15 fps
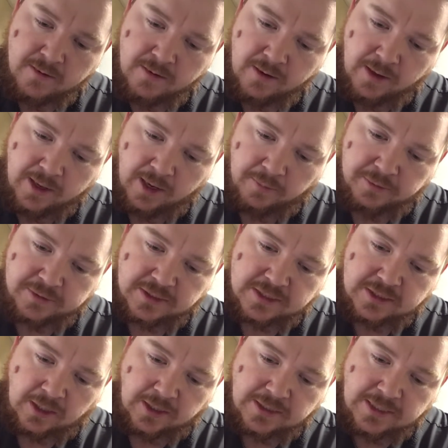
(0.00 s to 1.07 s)
and I'll put the
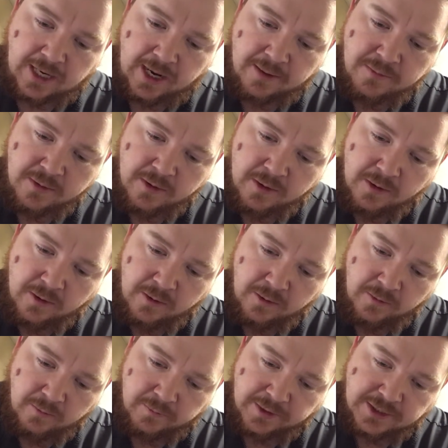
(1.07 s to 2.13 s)
start time,
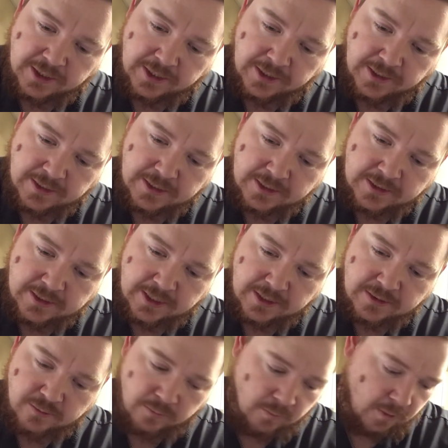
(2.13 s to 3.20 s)
which is
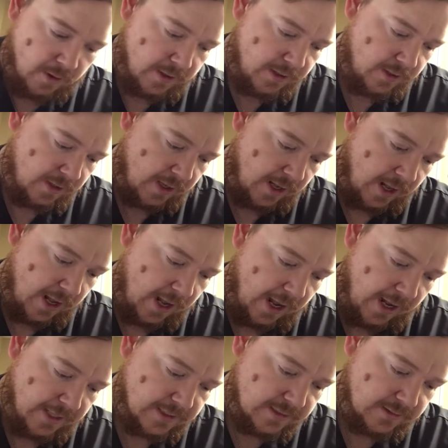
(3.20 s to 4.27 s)
6/1
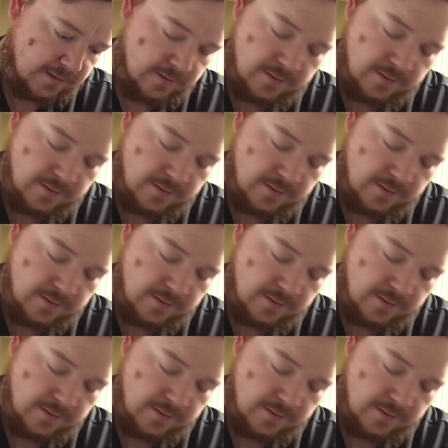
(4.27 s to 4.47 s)
at